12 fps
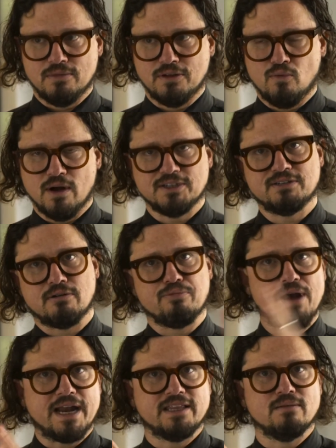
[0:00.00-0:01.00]
ones that were
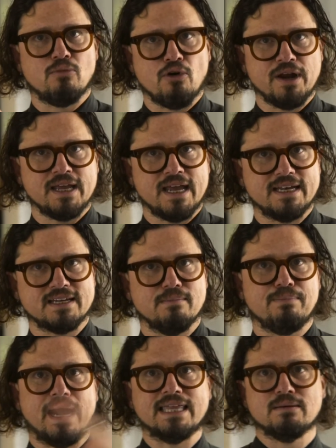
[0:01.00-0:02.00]
prayed in the morning and
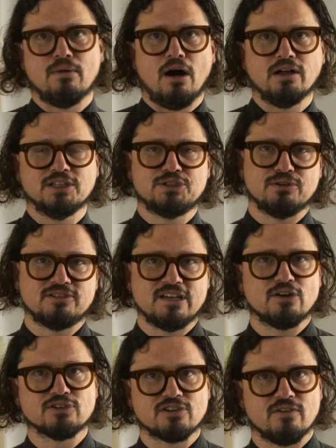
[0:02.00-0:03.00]
combine them all into a
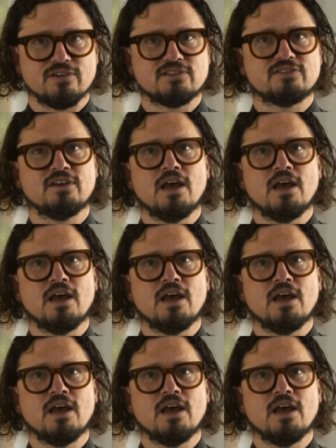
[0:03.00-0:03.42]
single service,